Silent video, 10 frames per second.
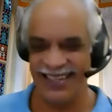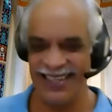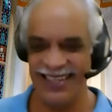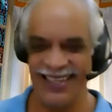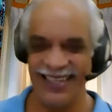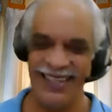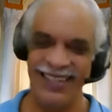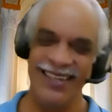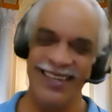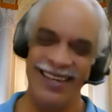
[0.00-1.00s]

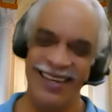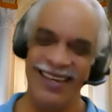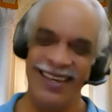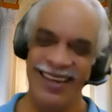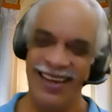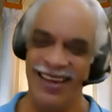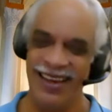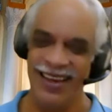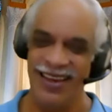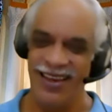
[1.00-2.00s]

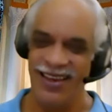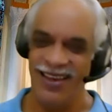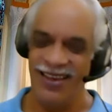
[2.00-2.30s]
[no speech]